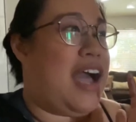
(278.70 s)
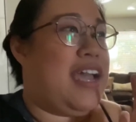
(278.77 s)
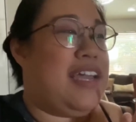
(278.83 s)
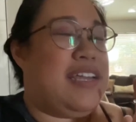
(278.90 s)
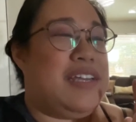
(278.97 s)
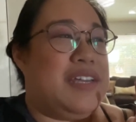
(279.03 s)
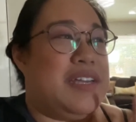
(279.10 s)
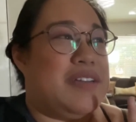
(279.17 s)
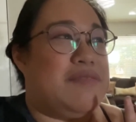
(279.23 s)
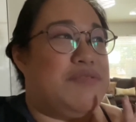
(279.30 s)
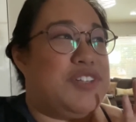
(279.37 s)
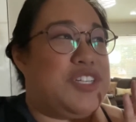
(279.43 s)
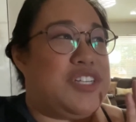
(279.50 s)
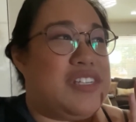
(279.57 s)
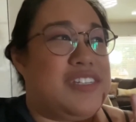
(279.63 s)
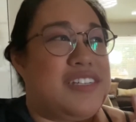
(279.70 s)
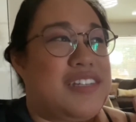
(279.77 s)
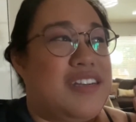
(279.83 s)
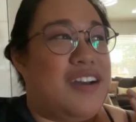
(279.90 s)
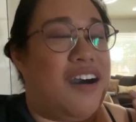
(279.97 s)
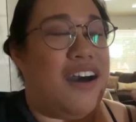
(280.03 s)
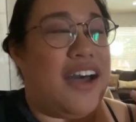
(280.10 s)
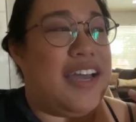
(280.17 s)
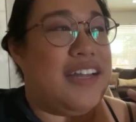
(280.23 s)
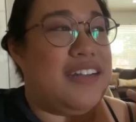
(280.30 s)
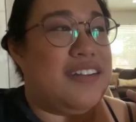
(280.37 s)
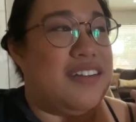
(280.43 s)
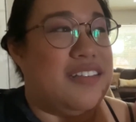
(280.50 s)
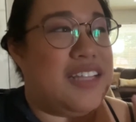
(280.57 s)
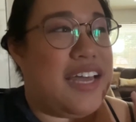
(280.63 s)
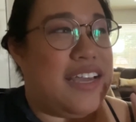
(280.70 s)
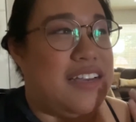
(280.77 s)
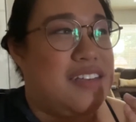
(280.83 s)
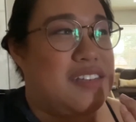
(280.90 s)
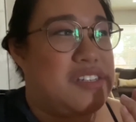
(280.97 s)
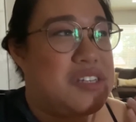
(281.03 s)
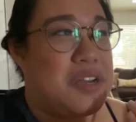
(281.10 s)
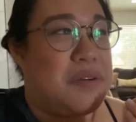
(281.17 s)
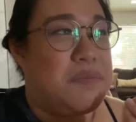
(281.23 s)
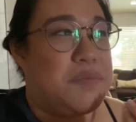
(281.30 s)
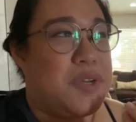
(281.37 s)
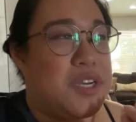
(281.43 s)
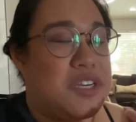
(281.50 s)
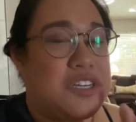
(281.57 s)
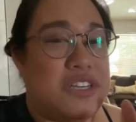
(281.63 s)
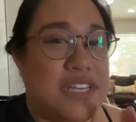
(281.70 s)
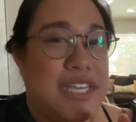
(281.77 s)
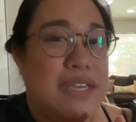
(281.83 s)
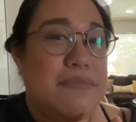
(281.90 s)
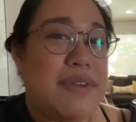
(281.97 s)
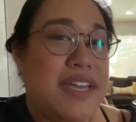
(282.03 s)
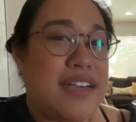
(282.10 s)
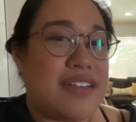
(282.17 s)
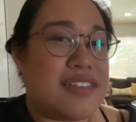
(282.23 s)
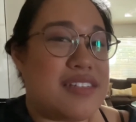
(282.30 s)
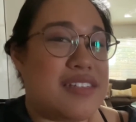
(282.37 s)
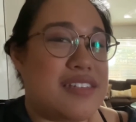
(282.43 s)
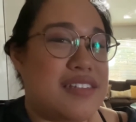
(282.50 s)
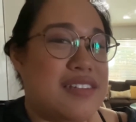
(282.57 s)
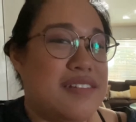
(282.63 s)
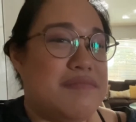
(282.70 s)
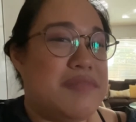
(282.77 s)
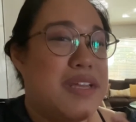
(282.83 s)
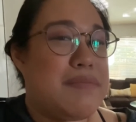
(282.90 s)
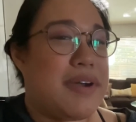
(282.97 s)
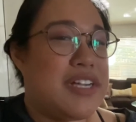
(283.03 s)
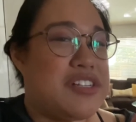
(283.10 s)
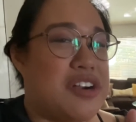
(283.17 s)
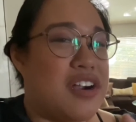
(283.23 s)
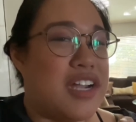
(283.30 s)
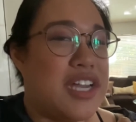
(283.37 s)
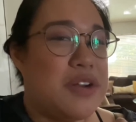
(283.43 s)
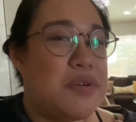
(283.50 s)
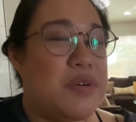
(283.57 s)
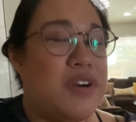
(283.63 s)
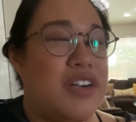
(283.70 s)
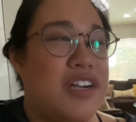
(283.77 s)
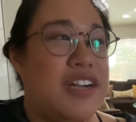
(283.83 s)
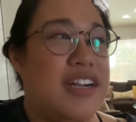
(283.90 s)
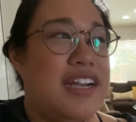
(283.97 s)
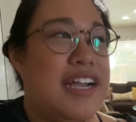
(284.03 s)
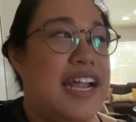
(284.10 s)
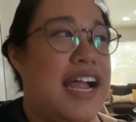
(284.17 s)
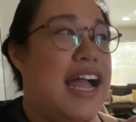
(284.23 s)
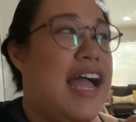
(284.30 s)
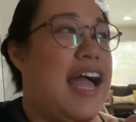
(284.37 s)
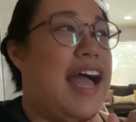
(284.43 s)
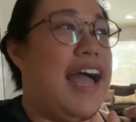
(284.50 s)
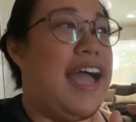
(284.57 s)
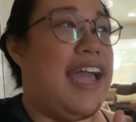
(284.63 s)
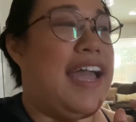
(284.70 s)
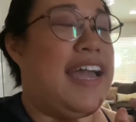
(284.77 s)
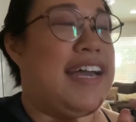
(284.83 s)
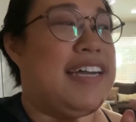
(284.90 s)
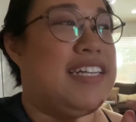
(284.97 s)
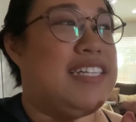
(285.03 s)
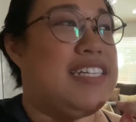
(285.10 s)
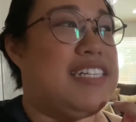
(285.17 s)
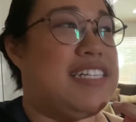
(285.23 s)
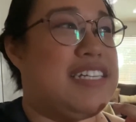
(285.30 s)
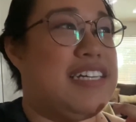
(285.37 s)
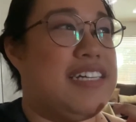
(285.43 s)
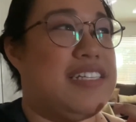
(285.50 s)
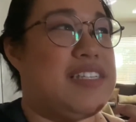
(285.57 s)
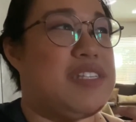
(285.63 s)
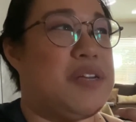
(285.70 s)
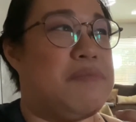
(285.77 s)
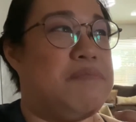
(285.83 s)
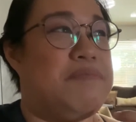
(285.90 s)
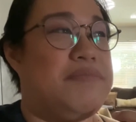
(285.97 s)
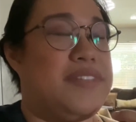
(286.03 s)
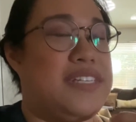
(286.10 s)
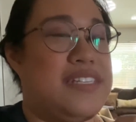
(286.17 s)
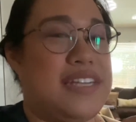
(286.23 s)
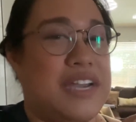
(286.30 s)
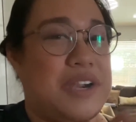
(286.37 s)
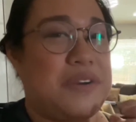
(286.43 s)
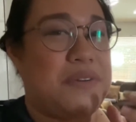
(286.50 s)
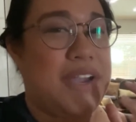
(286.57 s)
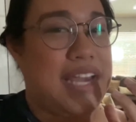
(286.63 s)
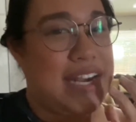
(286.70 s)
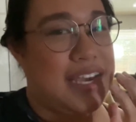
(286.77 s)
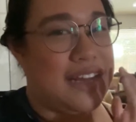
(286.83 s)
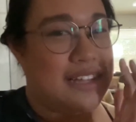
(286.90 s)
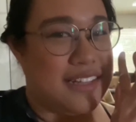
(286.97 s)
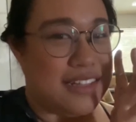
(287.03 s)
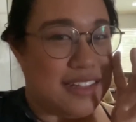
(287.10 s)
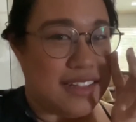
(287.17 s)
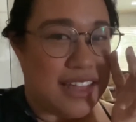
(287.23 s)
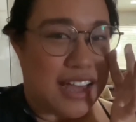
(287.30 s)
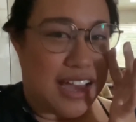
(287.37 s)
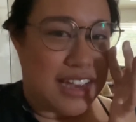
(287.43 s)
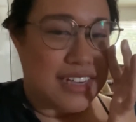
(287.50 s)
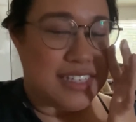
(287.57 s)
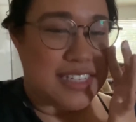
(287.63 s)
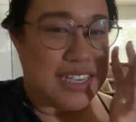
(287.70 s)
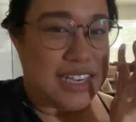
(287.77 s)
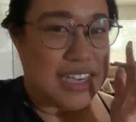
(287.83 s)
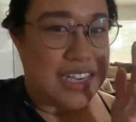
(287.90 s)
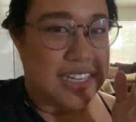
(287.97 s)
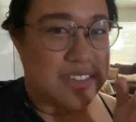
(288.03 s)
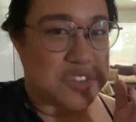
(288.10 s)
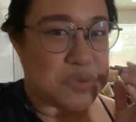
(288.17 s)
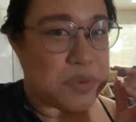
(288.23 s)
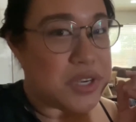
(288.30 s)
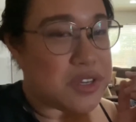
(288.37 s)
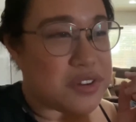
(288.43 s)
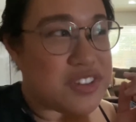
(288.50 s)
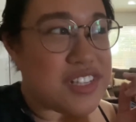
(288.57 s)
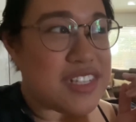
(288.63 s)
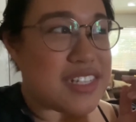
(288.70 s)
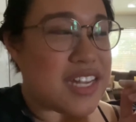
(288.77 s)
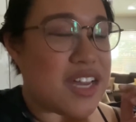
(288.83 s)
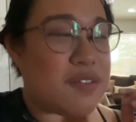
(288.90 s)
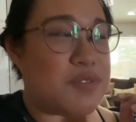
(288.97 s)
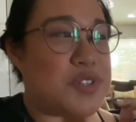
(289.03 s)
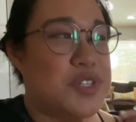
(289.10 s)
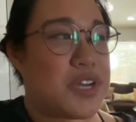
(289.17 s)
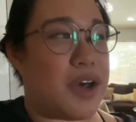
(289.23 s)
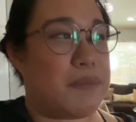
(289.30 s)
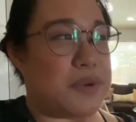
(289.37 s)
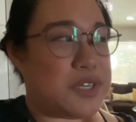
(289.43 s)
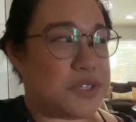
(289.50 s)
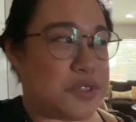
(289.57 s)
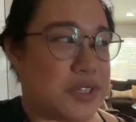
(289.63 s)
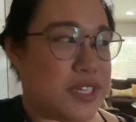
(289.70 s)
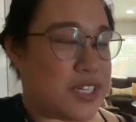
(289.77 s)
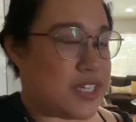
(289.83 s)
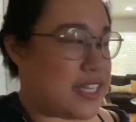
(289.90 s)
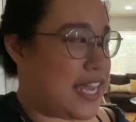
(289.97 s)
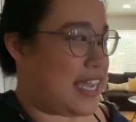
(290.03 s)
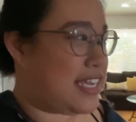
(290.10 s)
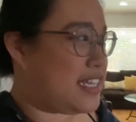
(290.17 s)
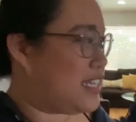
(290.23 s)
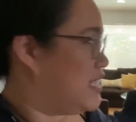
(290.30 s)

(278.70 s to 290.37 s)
I just got like some cookie mix in my Target order and some decorating icing and sprinkles and stuff. So I'm gonna do a little like